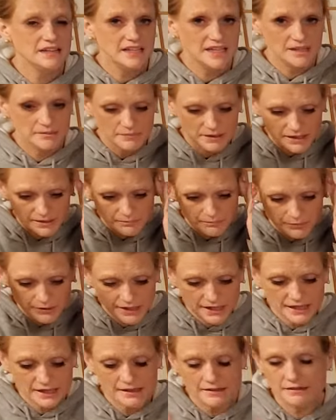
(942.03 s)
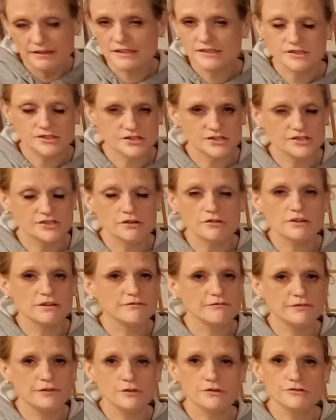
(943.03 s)
and my brain is just so
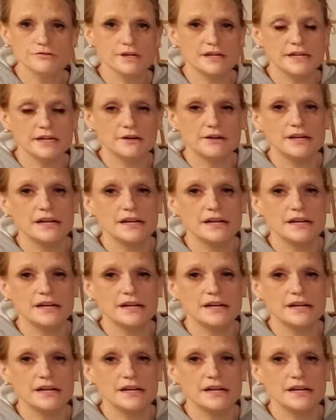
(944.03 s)
confused right now.